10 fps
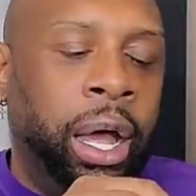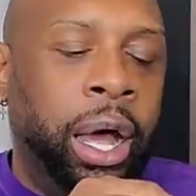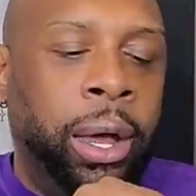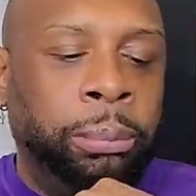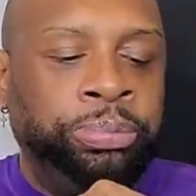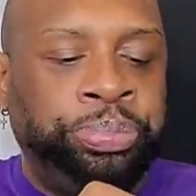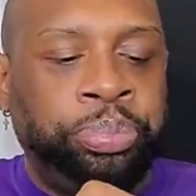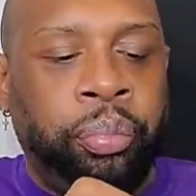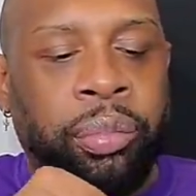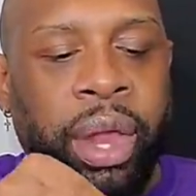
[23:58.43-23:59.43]
um,
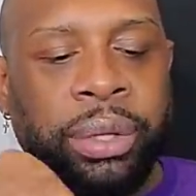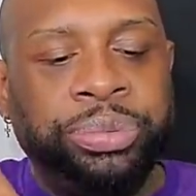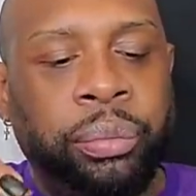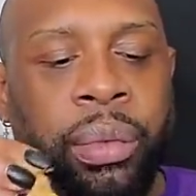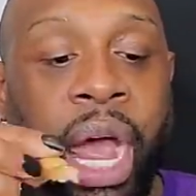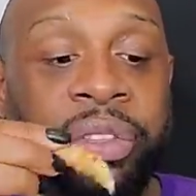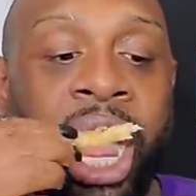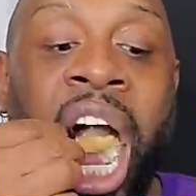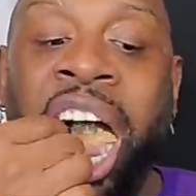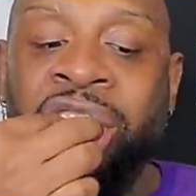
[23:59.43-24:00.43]
I
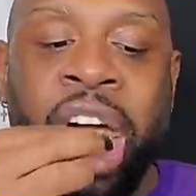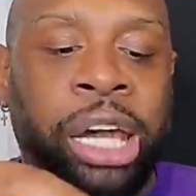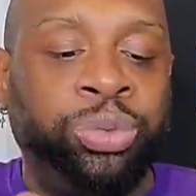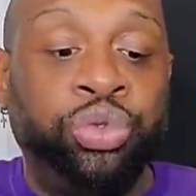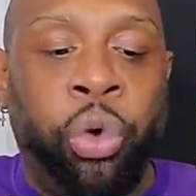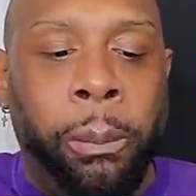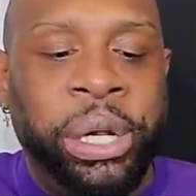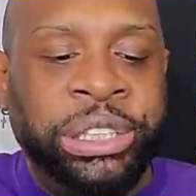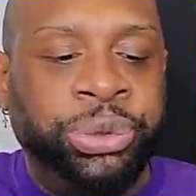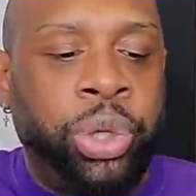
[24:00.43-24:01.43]
think for
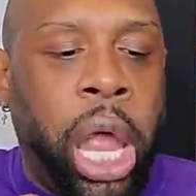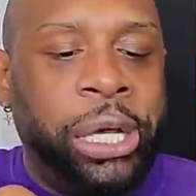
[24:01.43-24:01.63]
me,